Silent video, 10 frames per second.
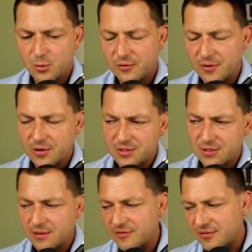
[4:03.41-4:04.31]
we're focused
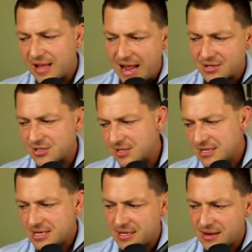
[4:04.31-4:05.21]
on the
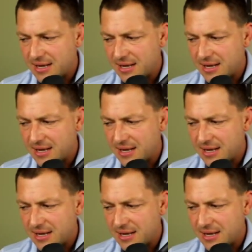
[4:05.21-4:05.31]
flashy,